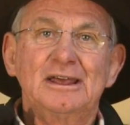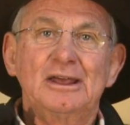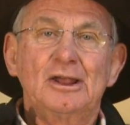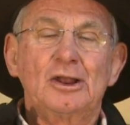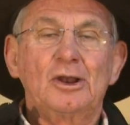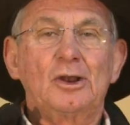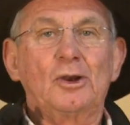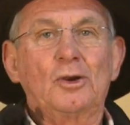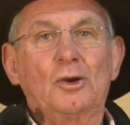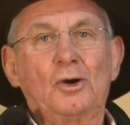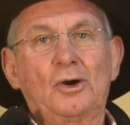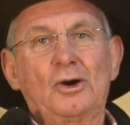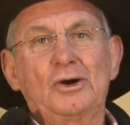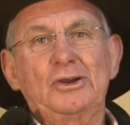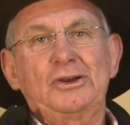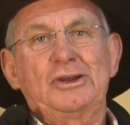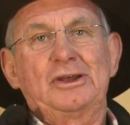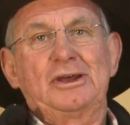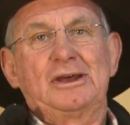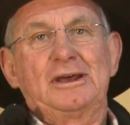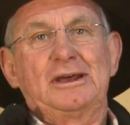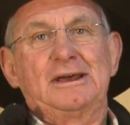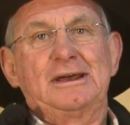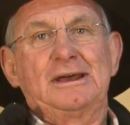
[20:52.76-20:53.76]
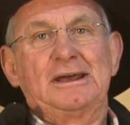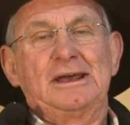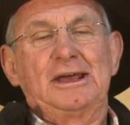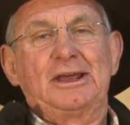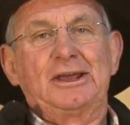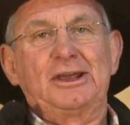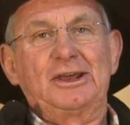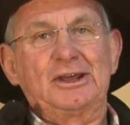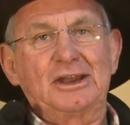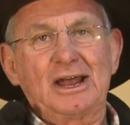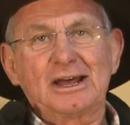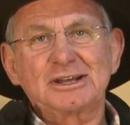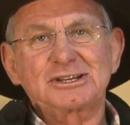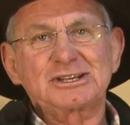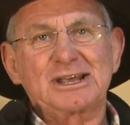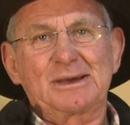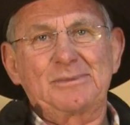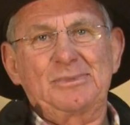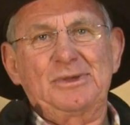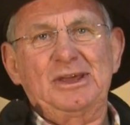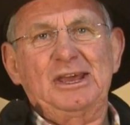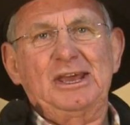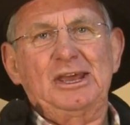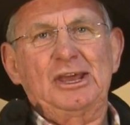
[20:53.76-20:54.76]
Lord, you know
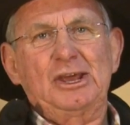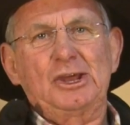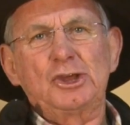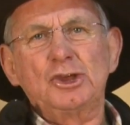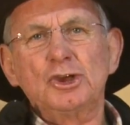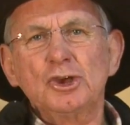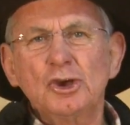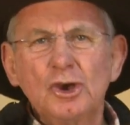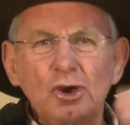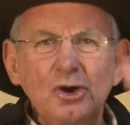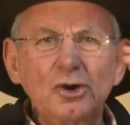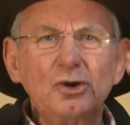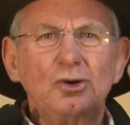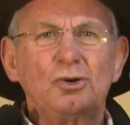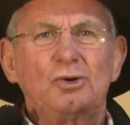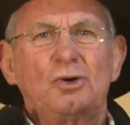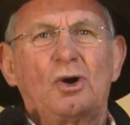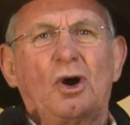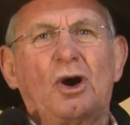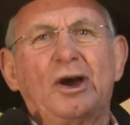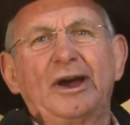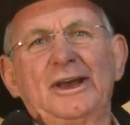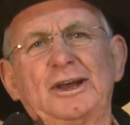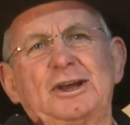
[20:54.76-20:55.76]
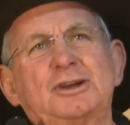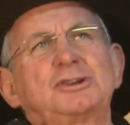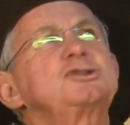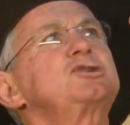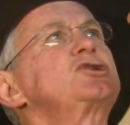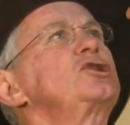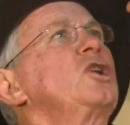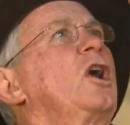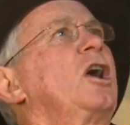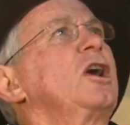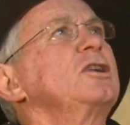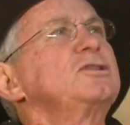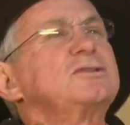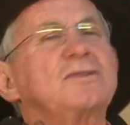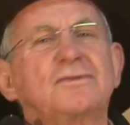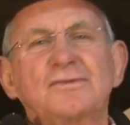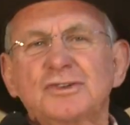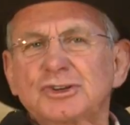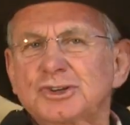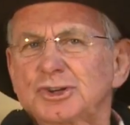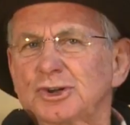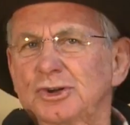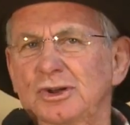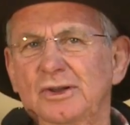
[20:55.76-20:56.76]
something? You are in charge of
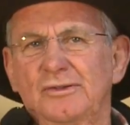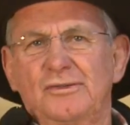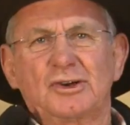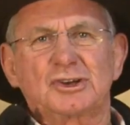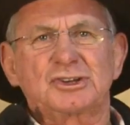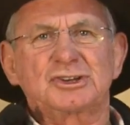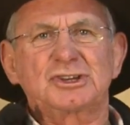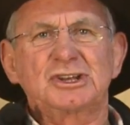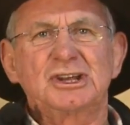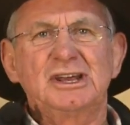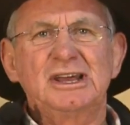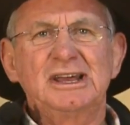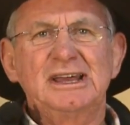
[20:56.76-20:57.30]
this universe.